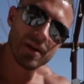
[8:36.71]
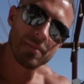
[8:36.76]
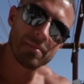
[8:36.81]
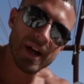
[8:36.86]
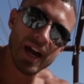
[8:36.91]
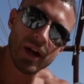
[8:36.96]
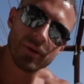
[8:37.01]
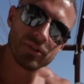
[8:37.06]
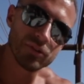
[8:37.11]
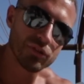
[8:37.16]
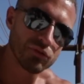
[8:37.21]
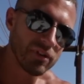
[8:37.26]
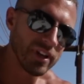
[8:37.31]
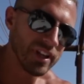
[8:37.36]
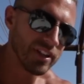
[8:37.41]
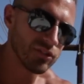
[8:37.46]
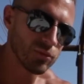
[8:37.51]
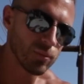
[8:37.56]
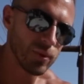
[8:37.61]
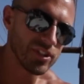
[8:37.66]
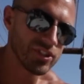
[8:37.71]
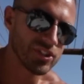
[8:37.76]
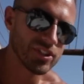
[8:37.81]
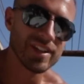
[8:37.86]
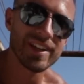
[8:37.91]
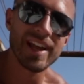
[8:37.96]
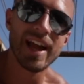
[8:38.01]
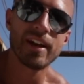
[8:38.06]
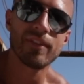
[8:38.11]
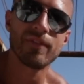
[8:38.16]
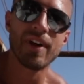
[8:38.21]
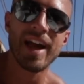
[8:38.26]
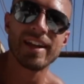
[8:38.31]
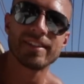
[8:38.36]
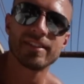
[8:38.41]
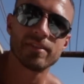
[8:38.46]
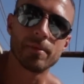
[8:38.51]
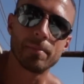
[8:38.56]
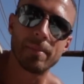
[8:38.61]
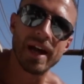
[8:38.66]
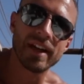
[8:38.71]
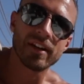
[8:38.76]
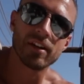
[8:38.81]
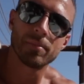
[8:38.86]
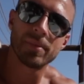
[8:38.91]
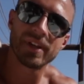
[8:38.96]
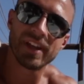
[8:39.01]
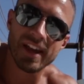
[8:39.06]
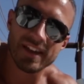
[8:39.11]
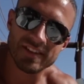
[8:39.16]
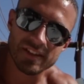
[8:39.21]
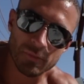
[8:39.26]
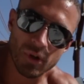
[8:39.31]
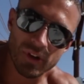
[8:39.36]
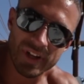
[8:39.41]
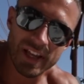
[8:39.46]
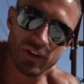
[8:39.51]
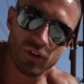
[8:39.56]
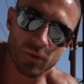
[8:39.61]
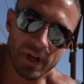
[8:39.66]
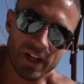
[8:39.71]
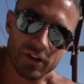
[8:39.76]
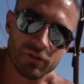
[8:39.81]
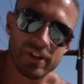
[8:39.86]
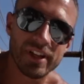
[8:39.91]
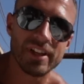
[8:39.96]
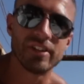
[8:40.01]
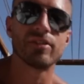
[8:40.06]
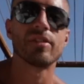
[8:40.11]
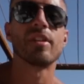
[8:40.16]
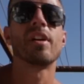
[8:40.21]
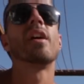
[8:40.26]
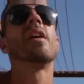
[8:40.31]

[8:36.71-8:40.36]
powdered greens, which kind of acts as a backup in case I'm not getting all my greens